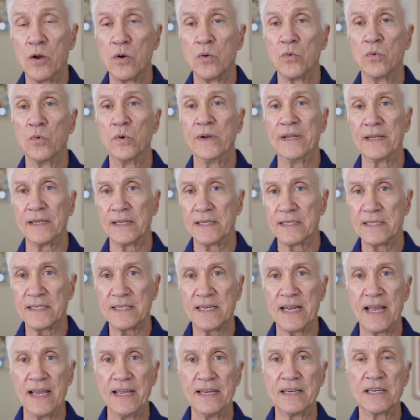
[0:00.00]
real
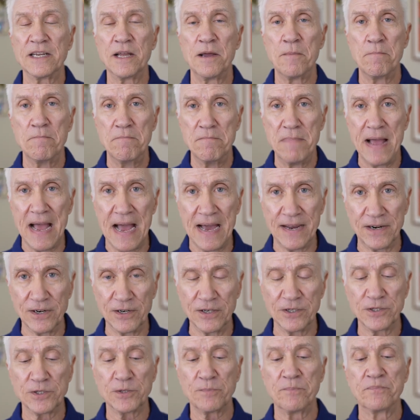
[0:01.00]
estate
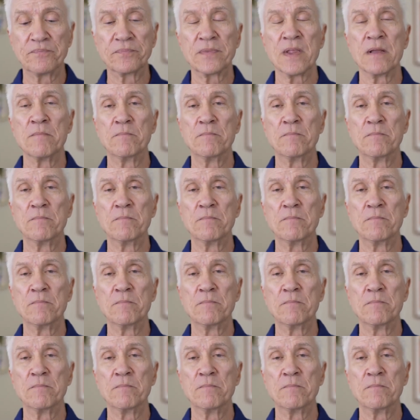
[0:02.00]
matters.